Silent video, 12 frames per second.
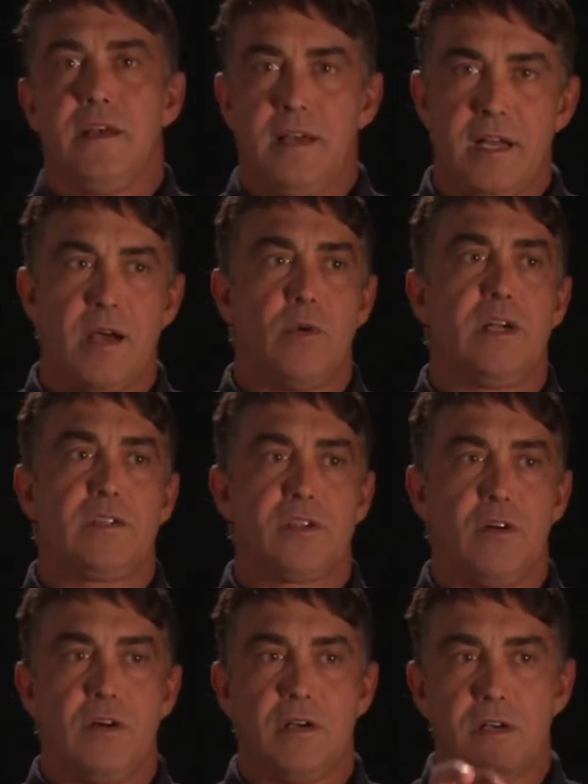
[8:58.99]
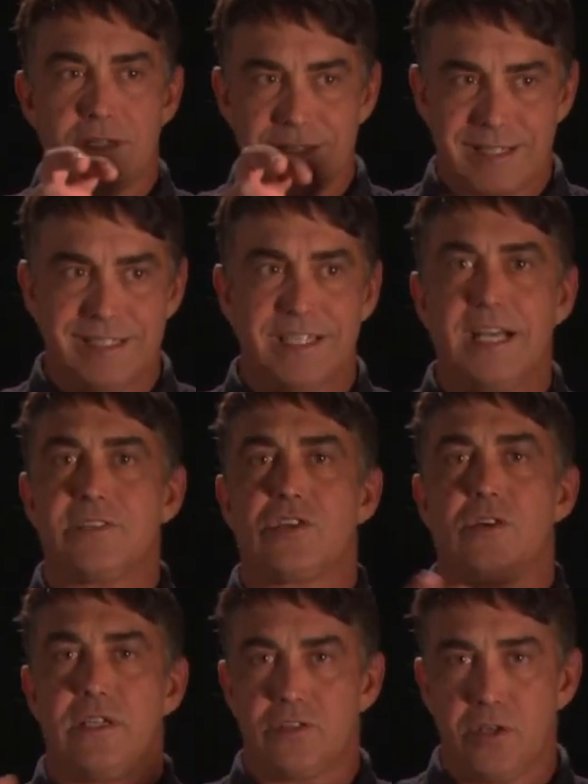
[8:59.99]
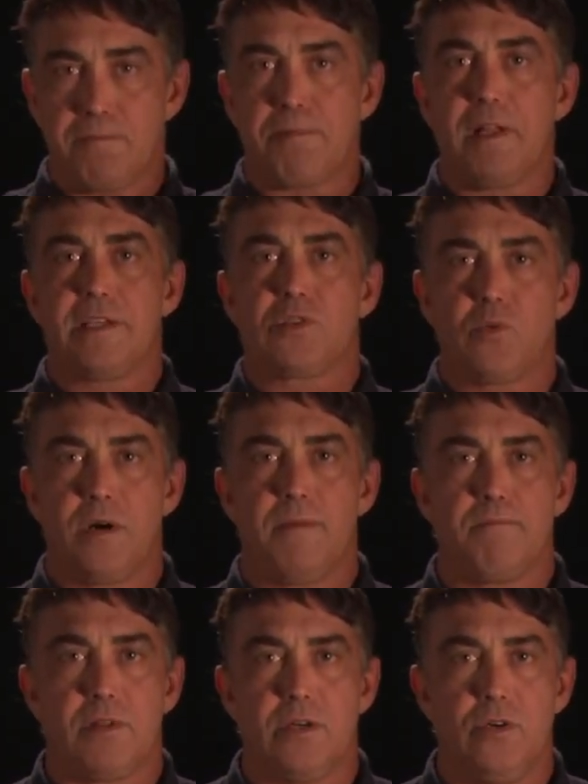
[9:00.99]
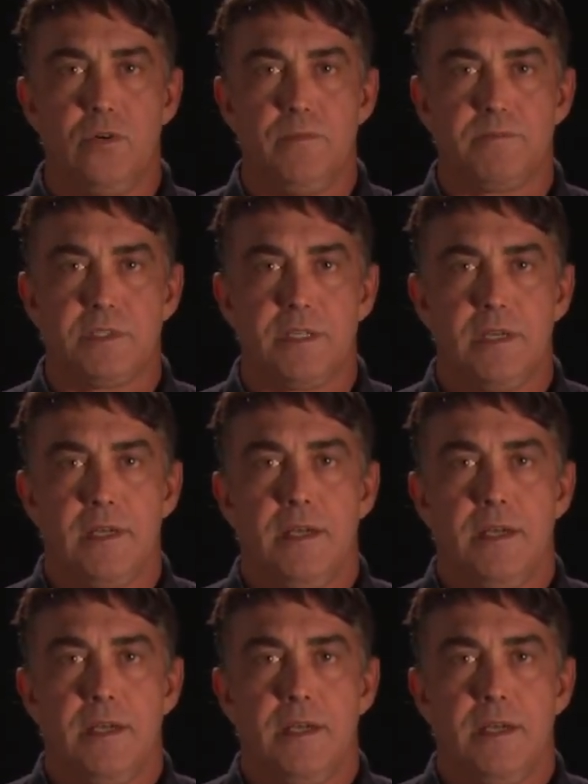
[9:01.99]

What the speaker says: and I want to turn the desert into a place where it blooms.